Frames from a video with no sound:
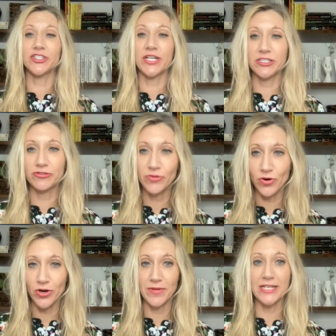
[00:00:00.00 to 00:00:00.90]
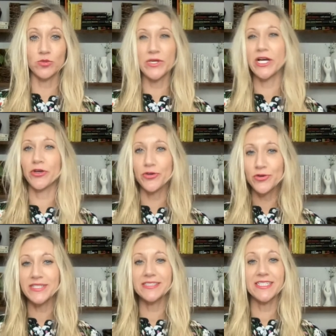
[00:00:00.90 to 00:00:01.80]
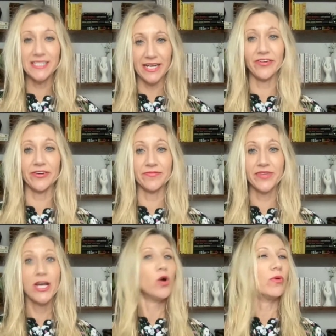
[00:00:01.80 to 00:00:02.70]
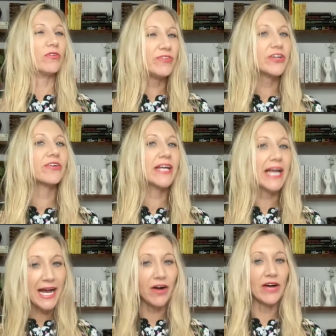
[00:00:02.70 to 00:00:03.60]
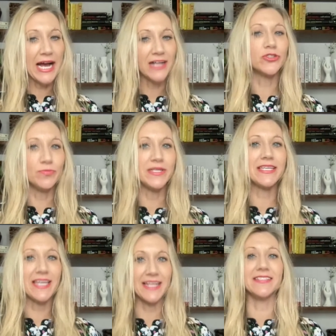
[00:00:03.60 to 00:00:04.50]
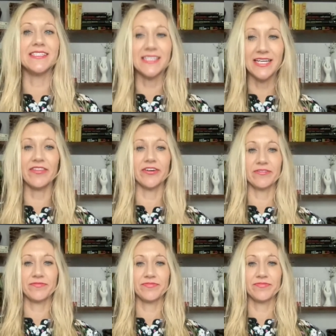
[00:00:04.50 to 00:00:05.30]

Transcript: transform as we are human together. We're figuring out how to be kin together.